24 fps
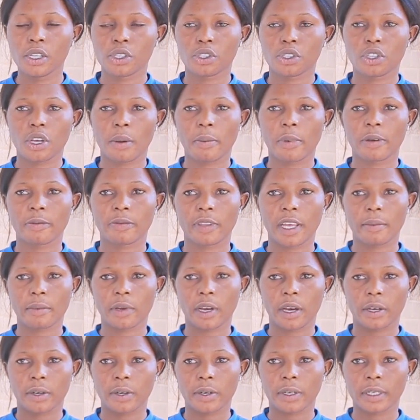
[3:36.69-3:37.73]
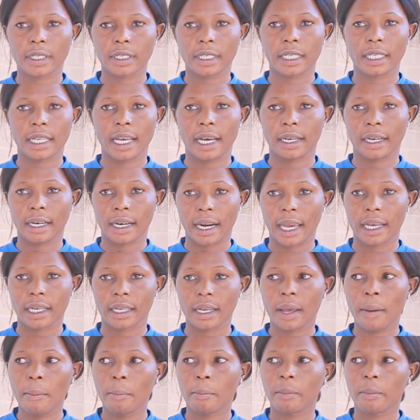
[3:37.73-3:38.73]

Some of them cannot read and write.